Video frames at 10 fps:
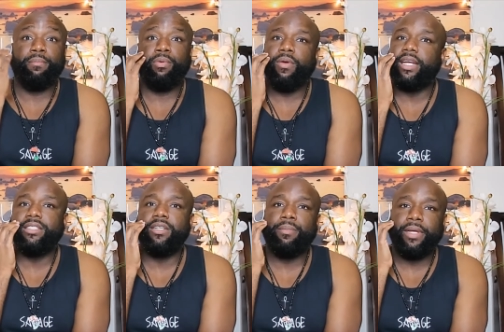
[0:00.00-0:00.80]

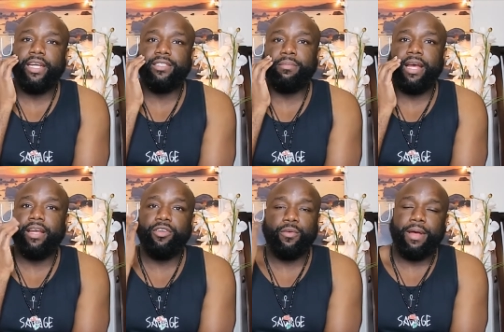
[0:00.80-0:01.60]
pressed up against my
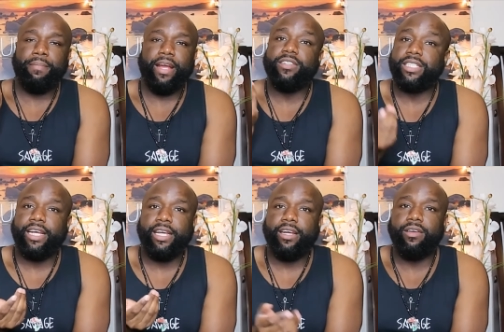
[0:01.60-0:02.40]
you know my bare
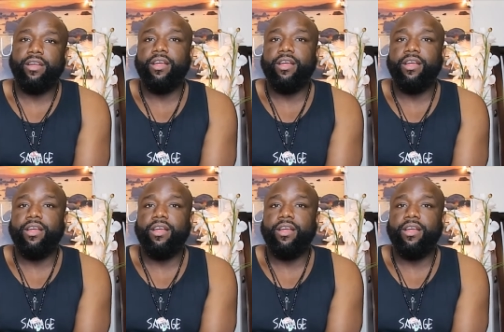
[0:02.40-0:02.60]
skin